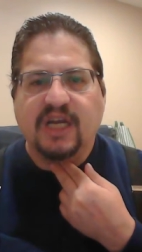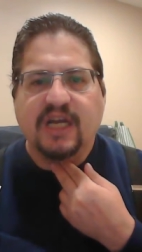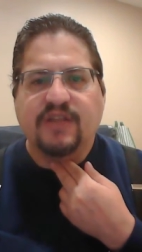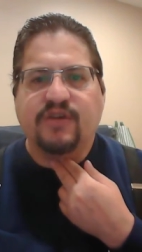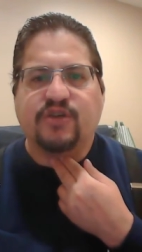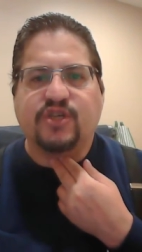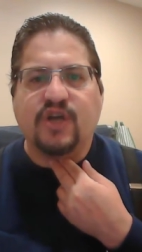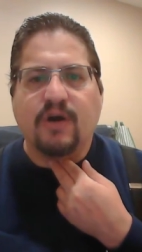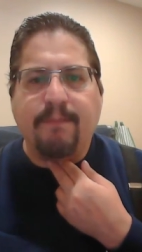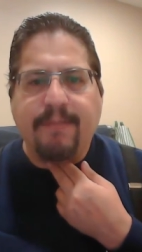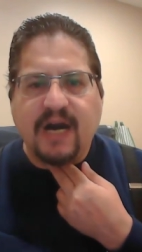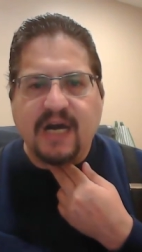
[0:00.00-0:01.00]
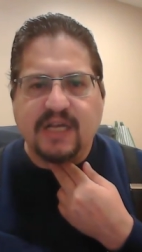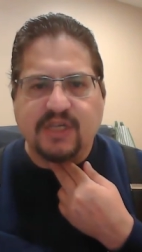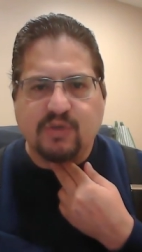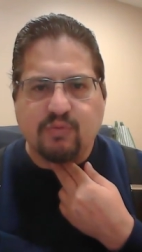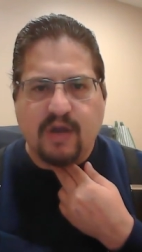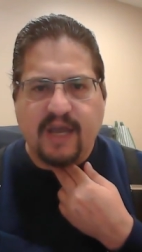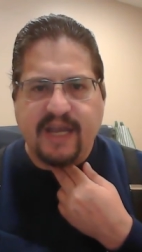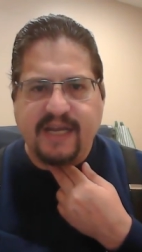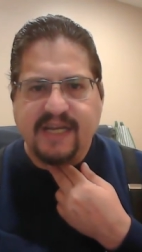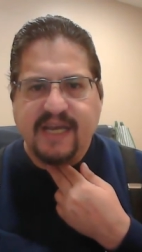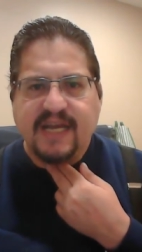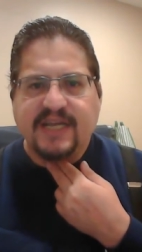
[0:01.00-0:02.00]
There's no buzz,
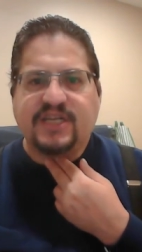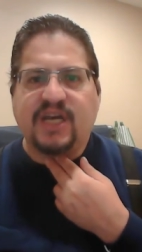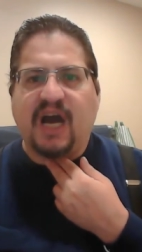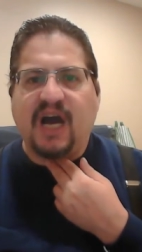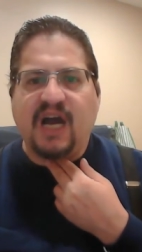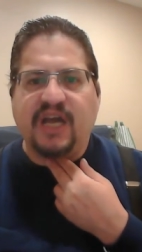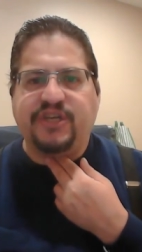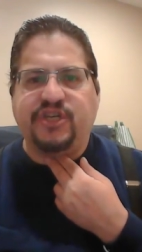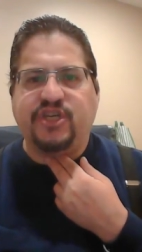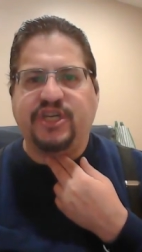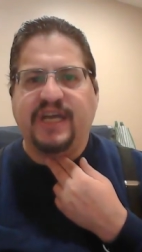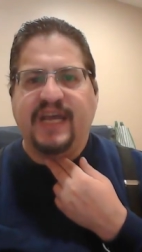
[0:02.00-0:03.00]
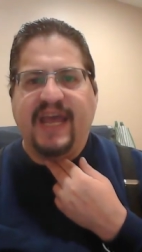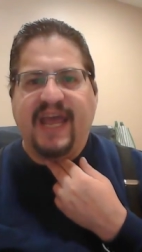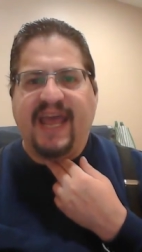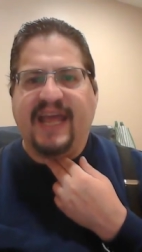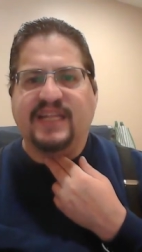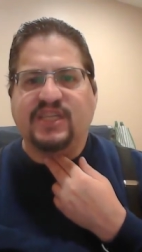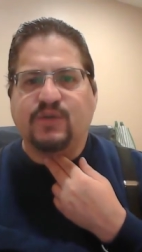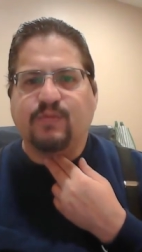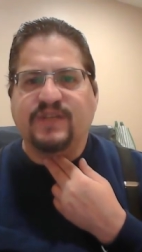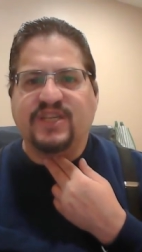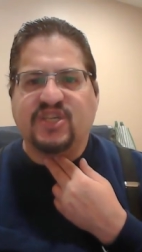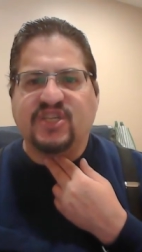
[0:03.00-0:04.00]
right? Touch ends
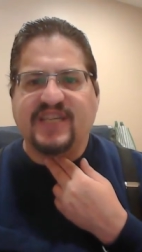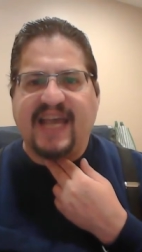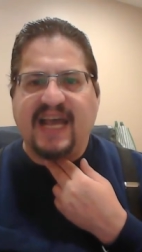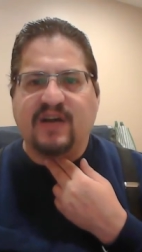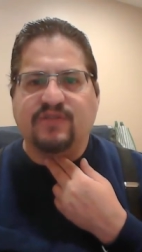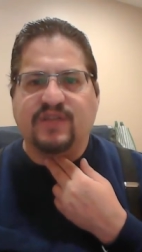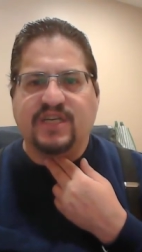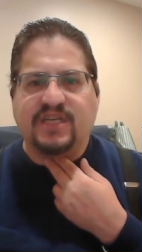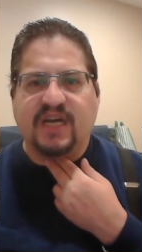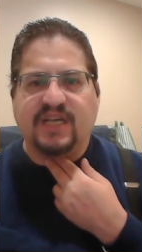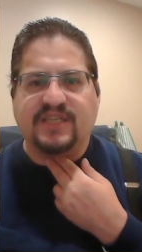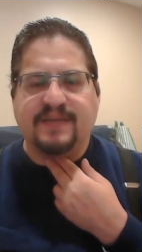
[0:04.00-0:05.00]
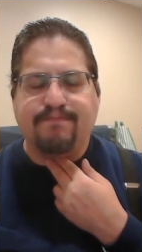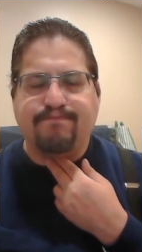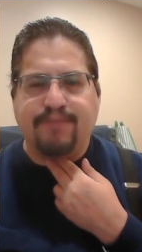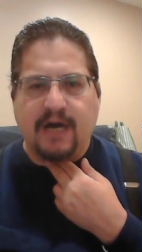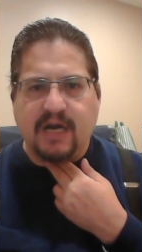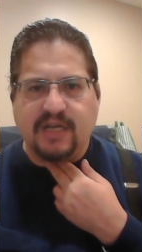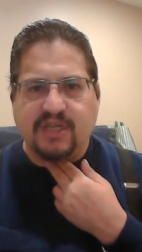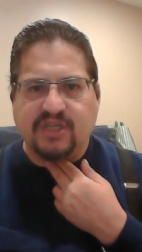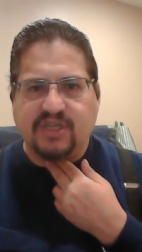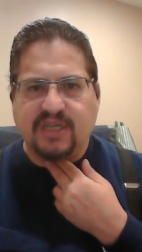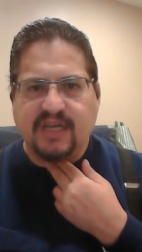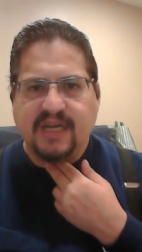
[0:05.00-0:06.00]
with a sound that doesn't
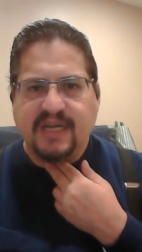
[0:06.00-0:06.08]
buzz.